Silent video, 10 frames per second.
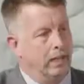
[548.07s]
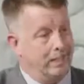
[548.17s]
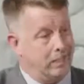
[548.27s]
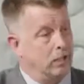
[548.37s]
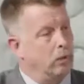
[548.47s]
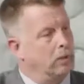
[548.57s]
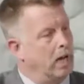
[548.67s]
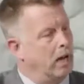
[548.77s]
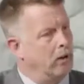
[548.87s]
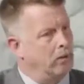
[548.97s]
It slowed
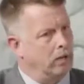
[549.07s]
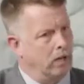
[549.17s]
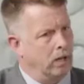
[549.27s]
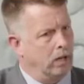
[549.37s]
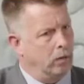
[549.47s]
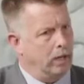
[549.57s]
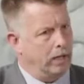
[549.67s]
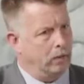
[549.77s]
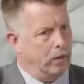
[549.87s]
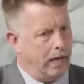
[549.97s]
down.
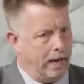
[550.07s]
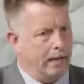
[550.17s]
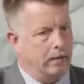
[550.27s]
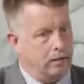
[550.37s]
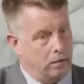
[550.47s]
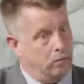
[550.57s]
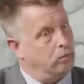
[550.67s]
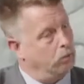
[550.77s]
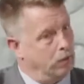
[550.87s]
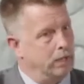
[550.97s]
We had some
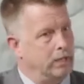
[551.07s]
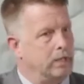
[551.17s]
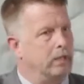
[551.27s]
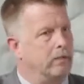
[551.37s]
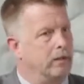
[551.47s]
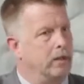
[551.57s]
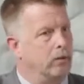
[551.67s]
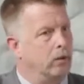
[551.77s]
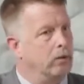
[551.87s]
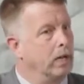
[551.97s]
really significant
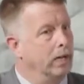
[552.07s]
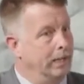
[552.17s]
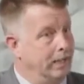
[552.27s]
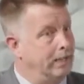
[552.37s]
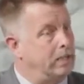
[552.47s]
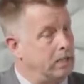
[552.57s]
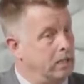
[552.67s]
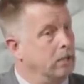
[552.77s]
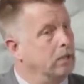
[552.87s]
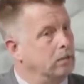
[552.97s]
growth. It's
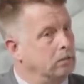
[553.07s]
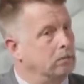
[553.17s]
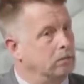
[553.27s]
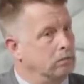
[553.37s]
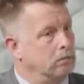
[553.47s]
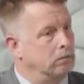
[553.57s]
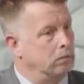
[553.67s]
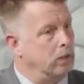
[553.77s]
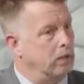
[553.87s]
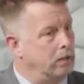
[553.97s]
still,
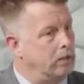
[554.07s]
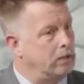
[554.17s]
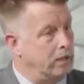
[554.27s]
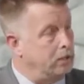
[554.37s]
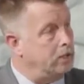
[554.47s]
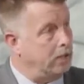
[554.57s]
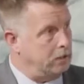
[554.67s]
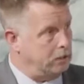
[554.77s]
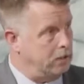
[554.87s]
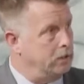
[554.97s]
sales
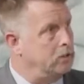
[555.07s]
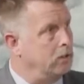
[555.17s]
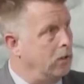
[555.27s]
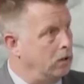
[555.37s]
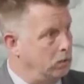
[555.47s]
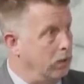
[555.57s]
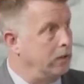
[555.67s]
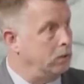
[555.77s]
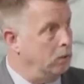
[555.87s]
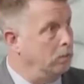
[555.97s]
tax is still strong right
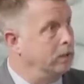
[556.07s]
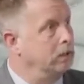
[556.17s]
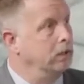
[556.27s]
at the moment.